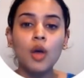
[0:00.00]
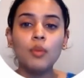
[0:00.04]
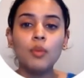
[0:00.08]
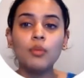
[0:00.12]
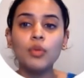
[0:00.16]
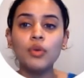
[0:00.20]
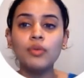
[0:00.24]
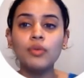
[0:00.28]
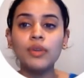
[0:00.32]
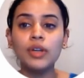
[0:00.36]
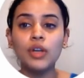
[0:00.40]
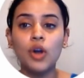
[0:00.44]

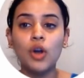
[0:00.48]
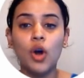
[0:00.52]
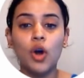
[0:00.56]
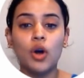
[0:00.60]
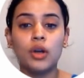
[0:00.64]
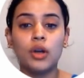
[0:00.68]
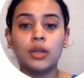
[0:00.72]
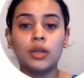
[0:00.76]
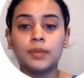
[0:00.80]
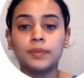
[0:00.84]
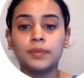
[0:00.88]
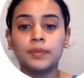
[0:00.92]
Moving
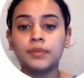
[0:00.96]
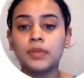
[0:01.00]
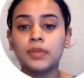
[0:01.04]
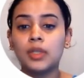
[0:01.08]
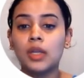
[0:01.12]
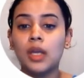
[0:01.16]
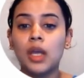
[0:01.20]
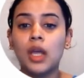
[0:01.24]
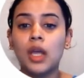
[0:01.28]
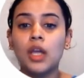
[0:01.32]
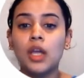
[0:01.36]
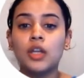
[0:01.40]
on
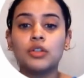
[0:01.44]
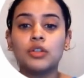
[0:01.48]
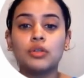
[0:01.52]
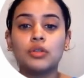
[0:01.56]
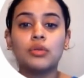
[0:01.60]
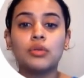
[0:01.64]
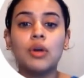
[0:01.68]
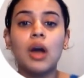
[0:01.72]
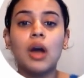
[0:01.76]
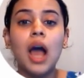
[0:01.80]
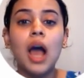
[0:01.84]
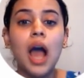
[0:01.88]

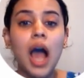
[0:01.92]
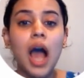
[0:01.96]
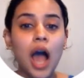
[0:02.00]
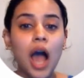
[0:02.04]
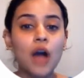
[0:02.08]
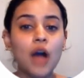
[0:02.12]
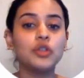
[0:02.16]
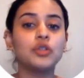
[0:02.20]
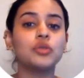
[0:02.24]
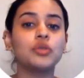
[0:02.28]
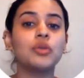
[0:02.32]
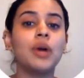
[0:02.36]
to
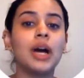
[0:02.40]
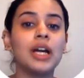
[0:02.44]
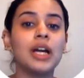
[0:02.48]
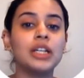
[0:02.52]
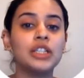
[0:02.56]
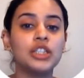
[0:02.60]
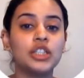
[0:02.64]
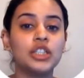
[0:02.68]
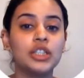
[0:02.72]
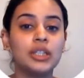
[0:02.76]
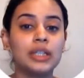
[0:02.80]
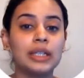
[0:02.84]
how to
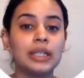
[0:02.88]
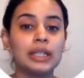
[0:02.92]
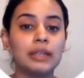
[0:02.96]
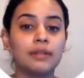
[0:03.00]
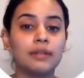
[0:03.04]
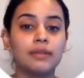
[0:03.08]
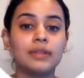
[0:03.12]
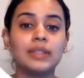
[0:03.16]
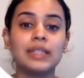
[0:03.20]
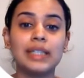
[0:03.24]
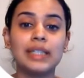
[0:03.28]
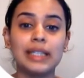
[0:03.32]

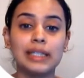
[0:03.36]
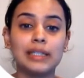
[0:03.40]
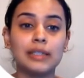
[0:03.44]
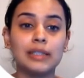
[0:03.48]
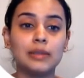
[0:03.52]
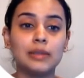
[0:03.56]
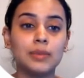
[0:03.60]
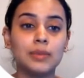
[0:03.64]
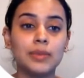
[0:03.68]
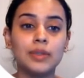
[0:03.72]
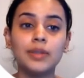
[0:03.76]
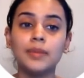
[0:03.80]
achieve
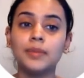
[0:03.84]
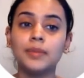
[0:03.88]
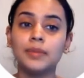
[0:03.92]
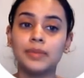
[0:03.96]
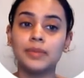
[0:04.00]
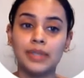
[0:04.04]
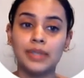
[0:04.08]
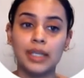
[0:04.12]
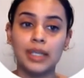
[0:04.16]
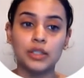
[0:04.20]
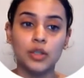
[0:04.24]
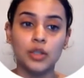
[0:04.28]
scalable
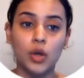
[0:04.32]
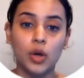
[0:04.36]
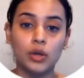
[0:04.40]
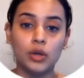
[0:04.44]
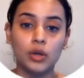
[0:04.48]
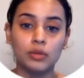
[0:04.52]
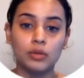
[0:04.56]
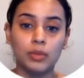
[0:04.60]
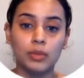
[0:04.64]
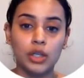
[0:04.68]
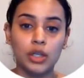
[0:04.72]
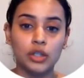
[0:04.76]
test
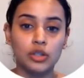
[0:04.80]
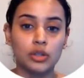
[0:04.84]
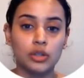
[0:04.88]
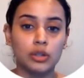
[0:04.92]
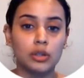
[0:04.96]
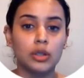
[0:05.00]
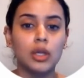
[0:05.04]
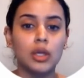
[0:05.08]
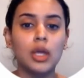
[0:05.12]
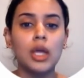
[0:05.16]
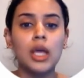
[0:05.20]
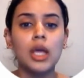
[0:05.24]

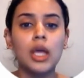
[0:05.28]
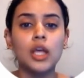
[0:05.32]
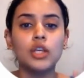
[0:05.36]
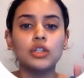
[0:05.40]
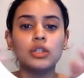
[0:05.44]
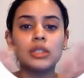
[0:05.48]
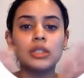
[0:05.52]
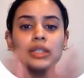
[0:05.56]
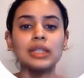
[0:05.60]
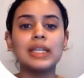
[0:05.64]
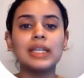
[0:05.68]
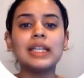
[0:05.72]
automation.
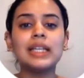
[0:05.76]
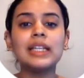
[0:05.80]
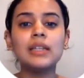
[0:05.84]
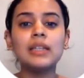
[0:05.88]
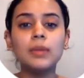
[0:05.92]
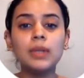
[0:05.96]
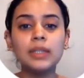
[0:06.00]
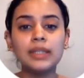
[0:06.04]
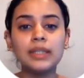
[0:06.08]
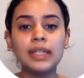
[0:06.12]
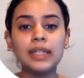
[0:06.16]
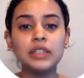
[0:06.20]
So,
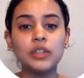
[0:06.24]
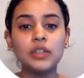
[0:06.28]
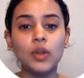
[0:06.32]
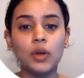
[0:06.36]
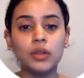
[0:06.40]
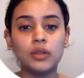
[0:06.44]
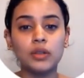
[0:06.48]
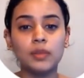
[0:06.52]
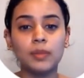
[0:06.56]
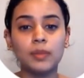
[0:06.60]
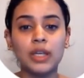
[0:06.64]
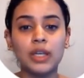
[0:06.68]
scalable test
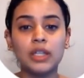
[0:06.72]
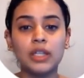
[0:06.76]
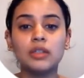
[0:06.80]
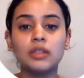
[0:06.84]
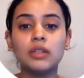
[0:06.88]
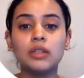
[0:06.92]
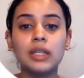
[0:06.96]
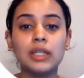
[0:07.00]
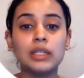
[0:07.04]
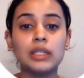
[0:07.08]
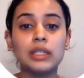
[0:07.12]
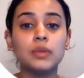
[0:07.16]

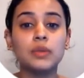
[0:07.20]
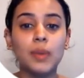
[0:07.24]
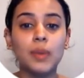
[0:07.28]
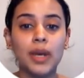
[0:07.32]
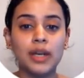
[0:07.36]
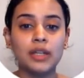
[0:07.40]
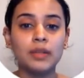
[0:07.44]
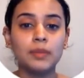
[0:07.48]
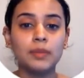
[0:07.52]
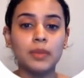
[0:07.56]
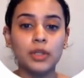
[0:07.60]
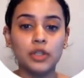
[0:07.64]
automation is
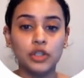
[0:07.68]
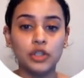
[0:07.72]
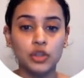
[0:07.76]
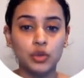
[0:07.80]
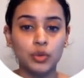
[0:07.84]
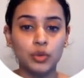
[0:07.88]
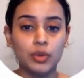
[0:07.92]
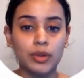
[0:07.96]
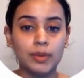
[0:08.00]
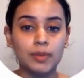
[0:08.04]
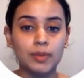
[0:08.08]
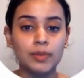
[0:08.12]
very much
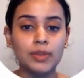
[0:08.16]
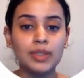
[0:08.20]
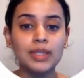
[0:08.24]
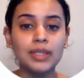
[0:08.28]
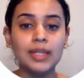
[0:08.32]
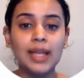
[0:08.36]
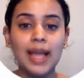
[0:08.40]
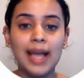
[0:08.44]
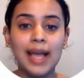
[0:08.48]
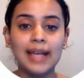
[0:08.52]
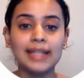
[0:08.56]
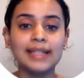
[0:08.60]

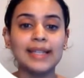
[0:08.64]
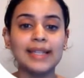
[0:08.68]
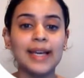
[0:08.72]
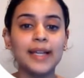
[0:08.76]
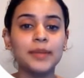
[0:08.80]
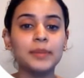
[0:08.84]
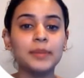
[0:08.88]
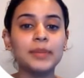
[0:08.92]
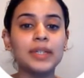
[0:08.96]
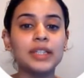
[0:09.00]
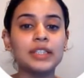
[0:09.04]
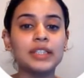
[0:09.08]
doable and
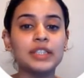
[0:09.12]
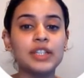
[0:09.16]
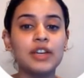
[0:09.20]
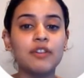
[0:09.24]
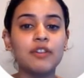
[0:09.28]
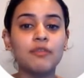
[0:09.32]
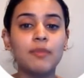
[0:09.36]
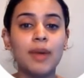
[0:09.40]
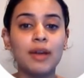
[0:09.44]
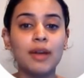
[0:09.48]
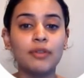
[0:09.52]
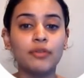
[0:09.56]
can be
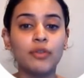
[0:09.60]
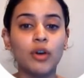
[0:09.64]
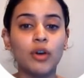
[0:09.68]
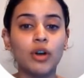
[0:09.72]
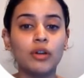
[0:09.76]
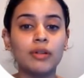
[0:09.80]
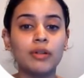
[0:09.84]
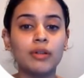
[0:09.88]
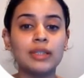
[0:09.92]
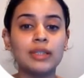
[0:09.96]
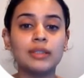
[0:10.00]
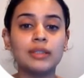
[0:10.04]
achieved by
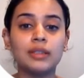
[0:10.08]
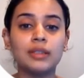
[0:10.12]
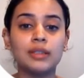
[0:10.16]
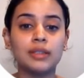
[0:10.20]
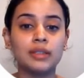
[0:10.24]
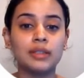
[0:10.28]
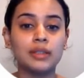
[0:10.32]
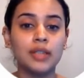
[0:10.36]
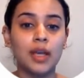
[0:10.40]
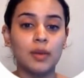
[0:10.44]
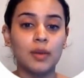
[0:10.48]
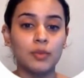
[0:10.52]
following
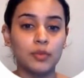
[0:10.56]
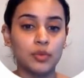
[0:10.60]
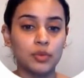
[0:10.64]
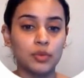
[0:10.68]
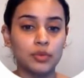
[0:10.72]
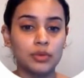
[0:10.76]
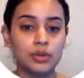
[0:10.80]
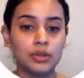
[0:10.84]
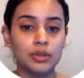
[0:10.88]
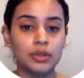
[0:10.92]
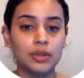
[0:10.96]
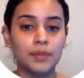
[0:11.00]
certain thumb
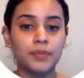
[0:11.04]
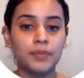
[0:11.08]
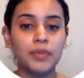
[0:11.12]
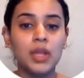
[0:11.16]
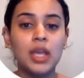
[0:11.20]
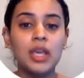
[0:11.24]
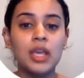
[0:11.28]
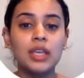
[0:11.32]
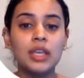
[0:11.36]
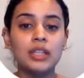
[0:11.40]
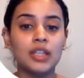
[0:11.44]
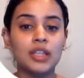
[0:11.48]
rules,
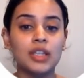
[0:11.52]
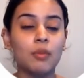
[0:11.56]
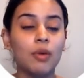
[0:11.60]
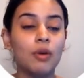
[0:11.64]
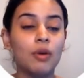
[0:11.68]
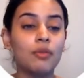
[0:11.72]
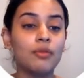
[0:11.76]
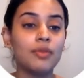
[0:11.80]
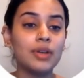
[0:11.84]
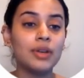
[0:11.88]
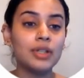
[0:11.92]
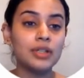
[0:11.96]
some
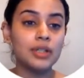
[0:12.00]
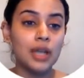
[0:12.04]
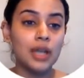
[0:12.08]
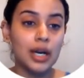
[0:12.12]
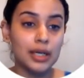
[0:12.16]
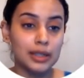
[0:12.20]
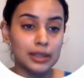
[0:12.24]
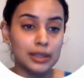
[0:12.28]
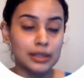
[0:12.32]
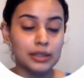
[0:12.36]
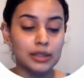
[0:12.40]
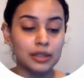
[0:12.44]
of which
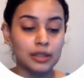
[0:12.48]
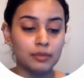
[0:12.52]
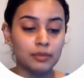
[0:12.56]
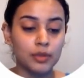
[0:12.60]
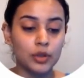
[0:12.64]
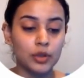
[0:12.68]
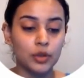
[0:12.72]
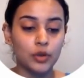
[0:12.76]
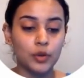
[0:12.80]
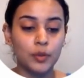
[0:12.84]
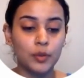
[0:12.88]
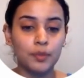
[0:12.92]
are listed
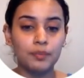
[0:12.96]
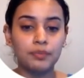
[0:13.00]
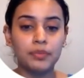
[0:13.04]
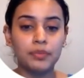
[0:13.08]
below.